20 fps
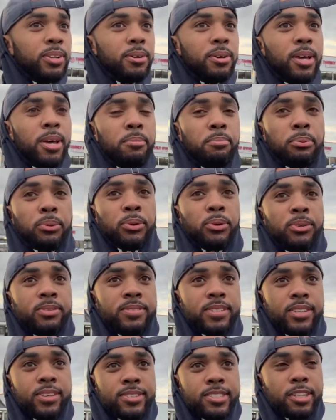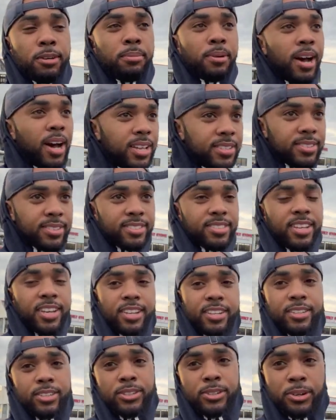and prove to your subconscious that
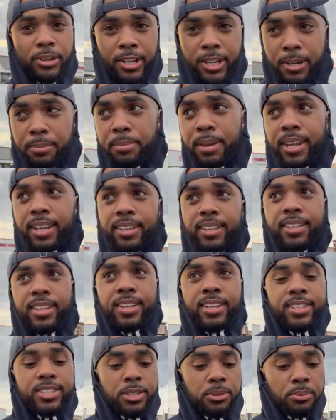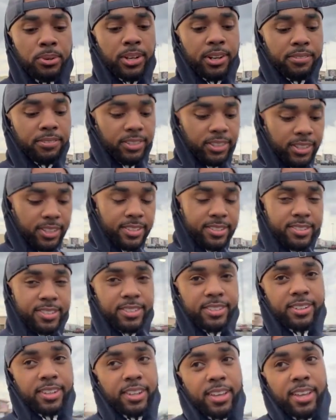you're committed to wherever it is.
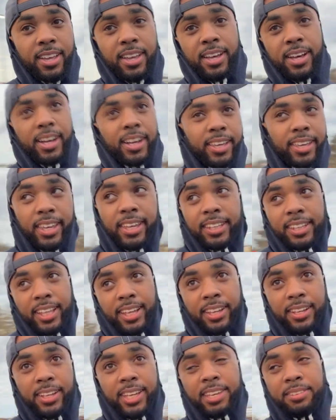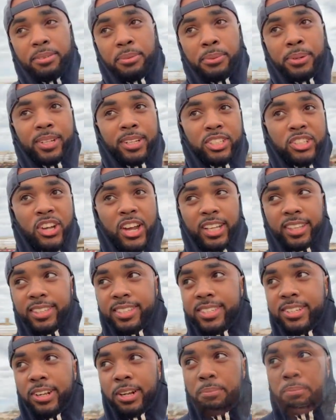And again, like even with attracting
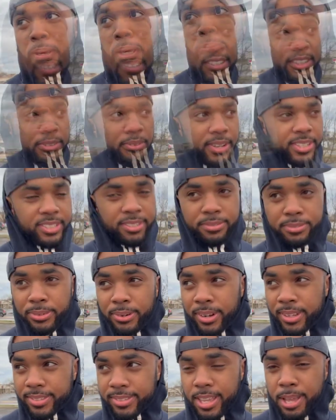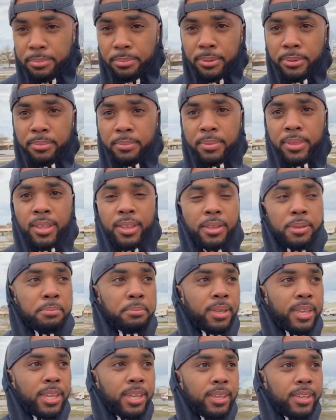certain people, situation, for example,
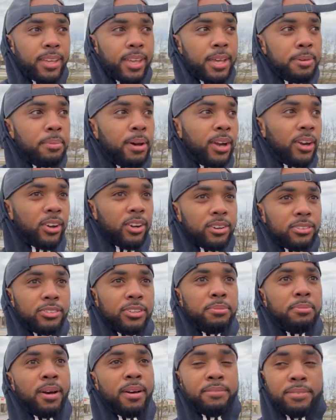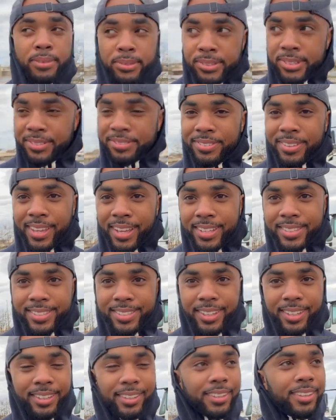me and my girlfriend, my future
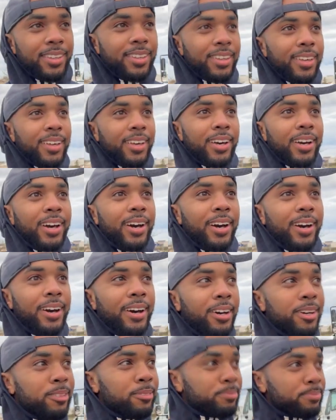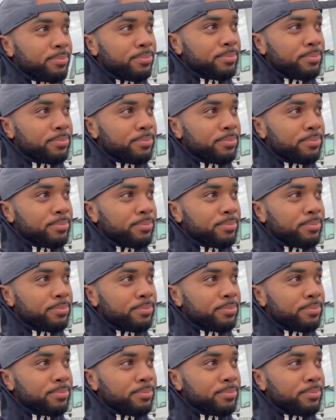fiance, the